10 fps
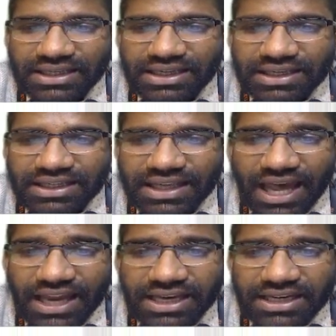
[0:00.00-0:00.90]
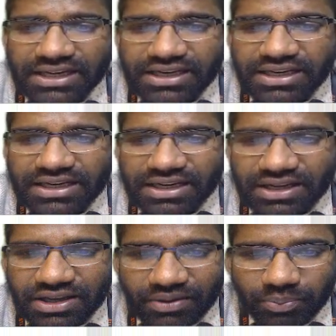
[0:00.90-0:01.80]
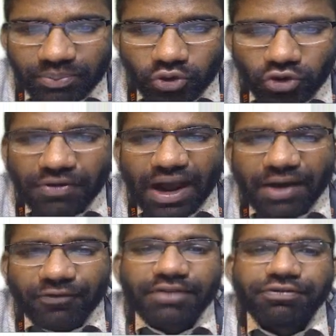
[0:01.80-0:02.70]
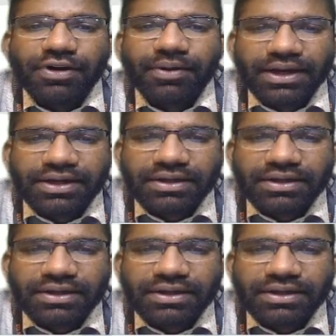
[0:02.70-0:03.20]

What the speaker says: can move away from it,